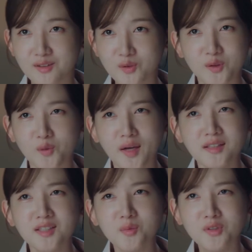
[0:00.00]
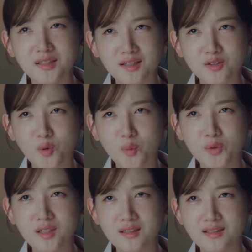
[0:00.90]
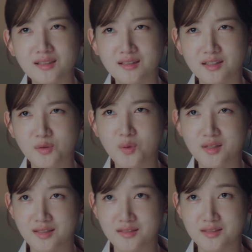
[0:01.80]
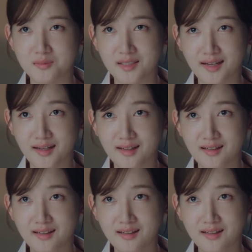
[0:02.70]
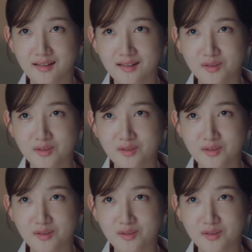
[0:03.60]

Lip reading: the psychologist refused to disclose any details due to confidentiality,